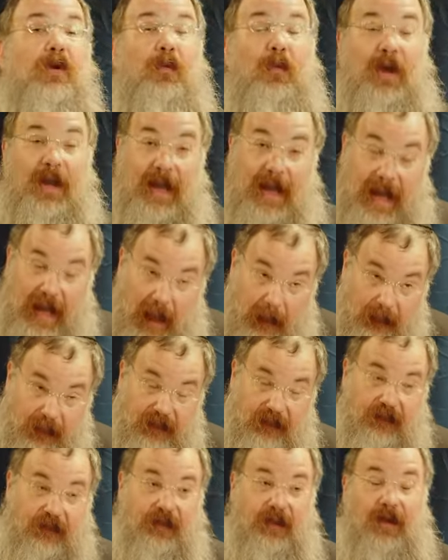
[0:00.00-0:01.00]
What
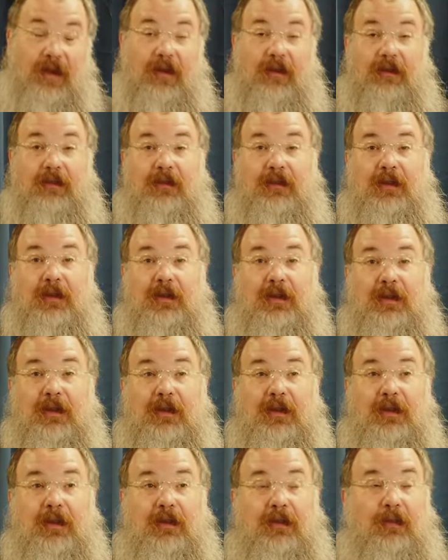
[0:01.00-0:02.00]
happens though,
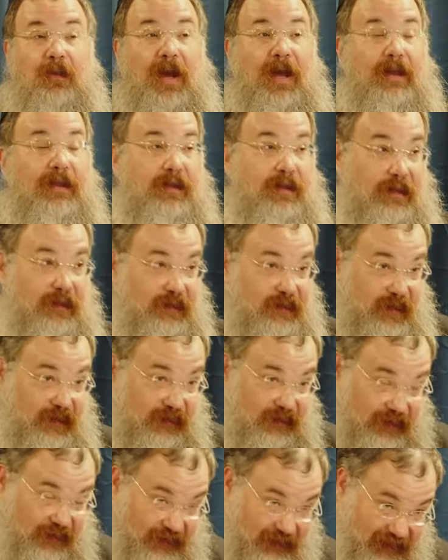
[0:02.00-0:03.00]
when there's the
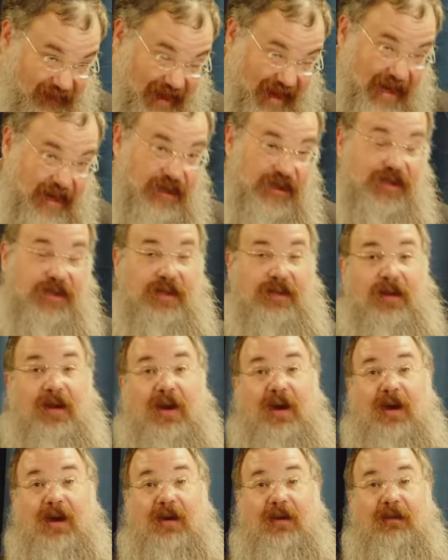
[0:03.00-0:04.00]
cessation
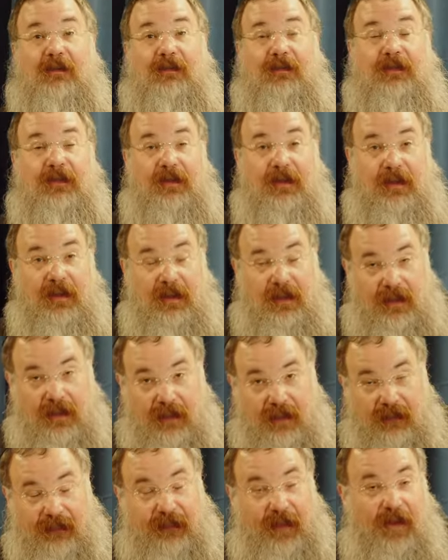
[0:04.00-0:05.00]
of
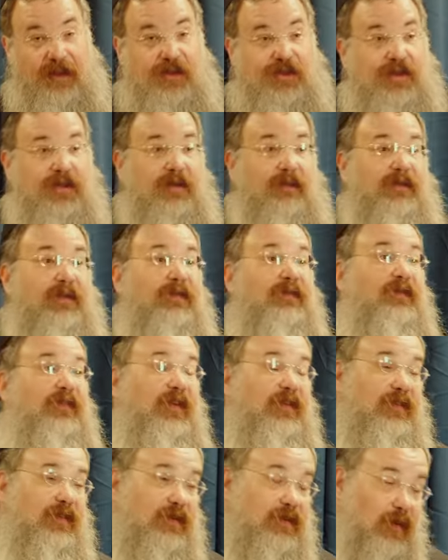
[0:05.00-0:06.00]
the function of the
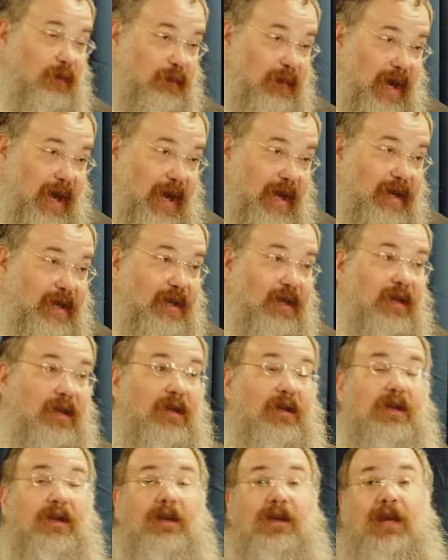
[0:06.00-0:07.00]
physical body,
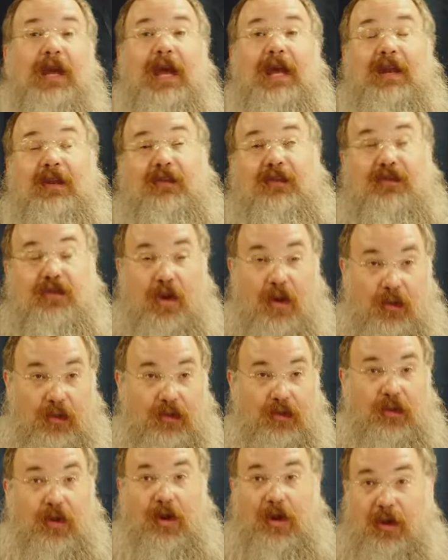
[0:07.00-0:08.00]
and it's no
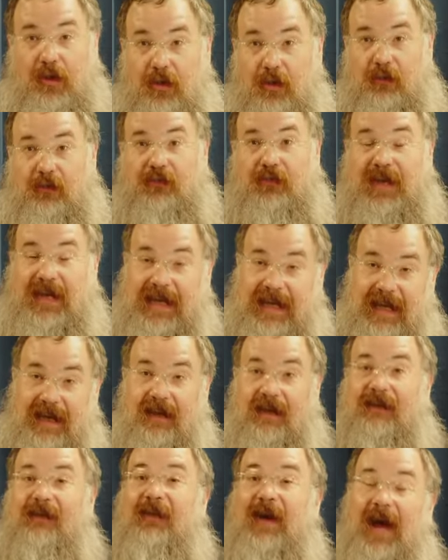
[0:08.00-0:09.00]
longer
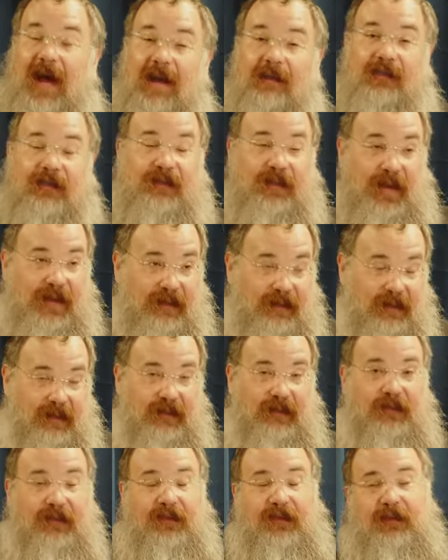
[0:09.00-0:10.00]
reading five
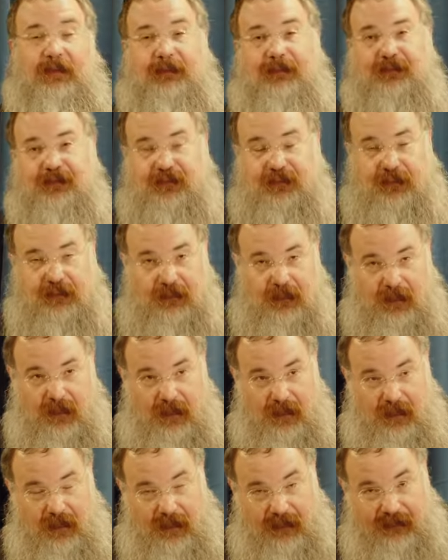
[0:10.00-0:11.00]
senses,
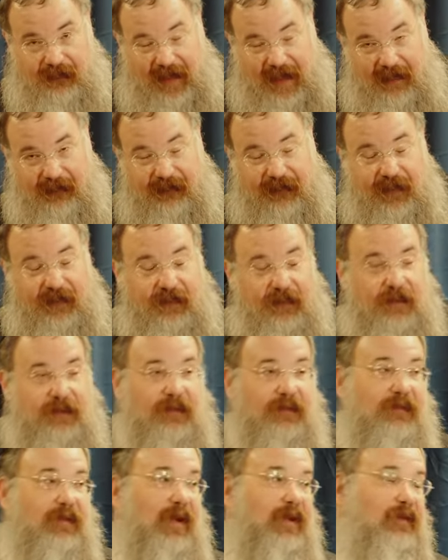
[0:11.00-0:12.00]
the five physical
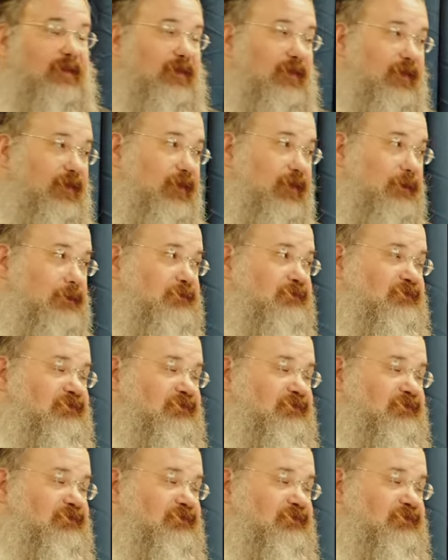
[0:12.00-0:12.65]
senses